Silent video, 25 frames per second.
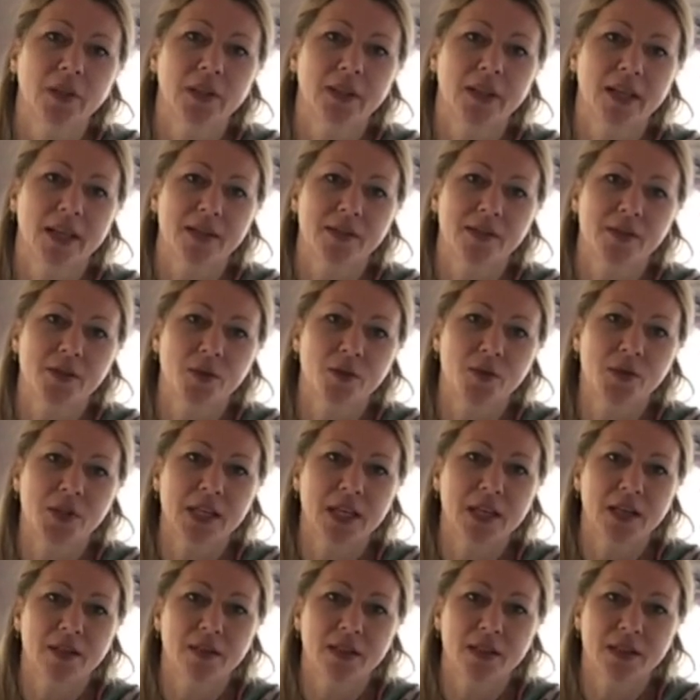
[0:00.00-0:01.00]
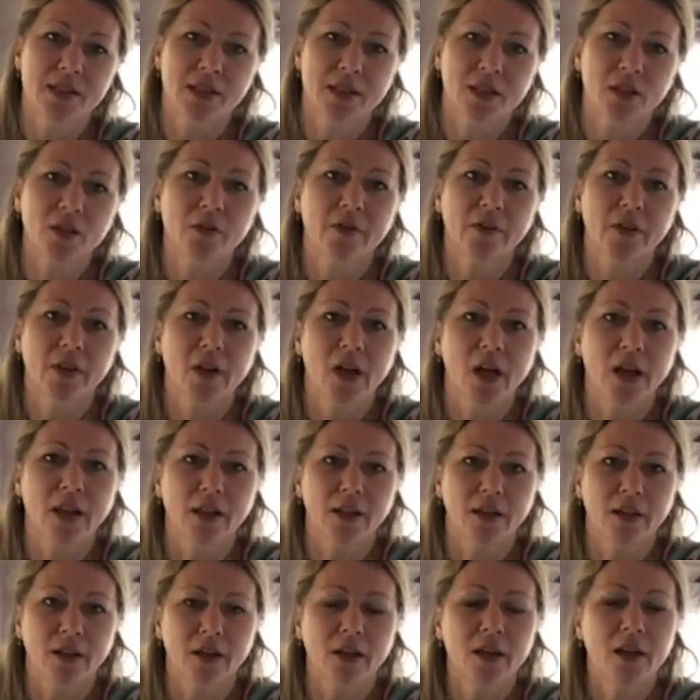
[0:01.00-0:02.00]
they associate the silver
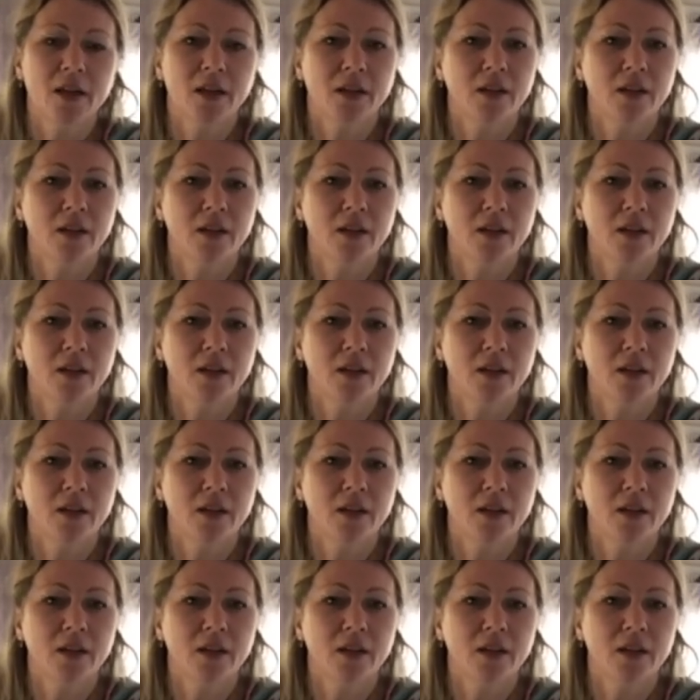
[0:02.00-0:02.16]
color